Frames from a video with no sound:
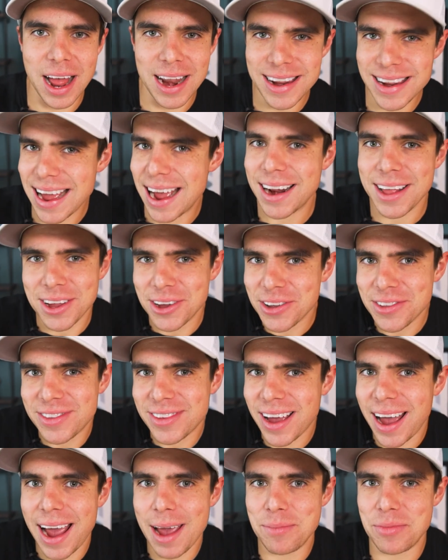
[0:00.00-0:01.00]
not a good
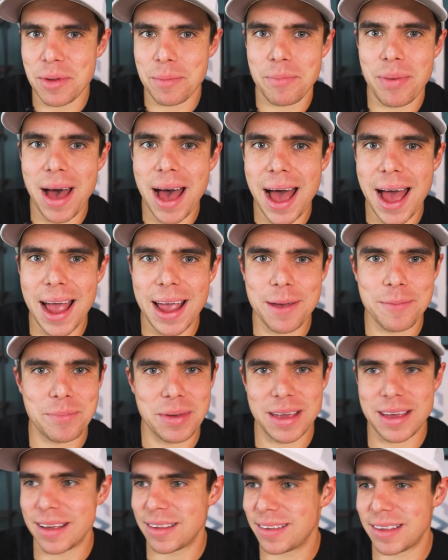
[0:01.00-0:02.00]
time to buy
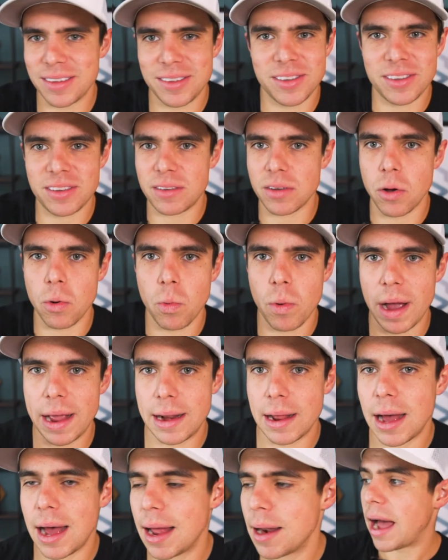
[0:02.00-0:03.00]
because it's so
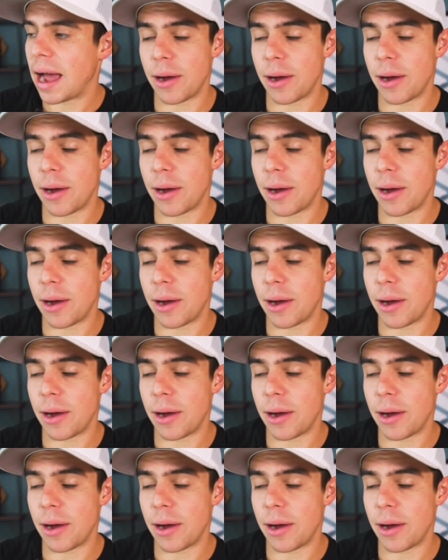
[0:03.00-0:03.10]
white hot,